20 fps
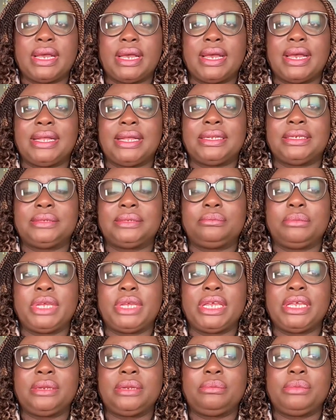and it
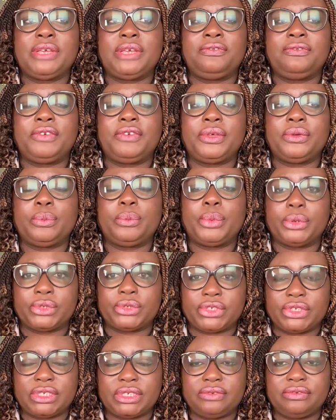made me feel
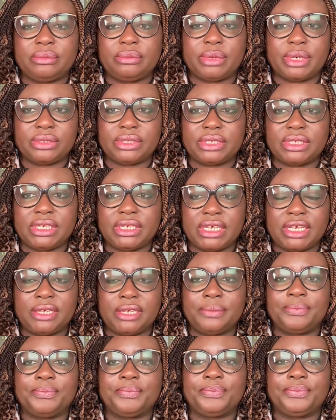positive about the day.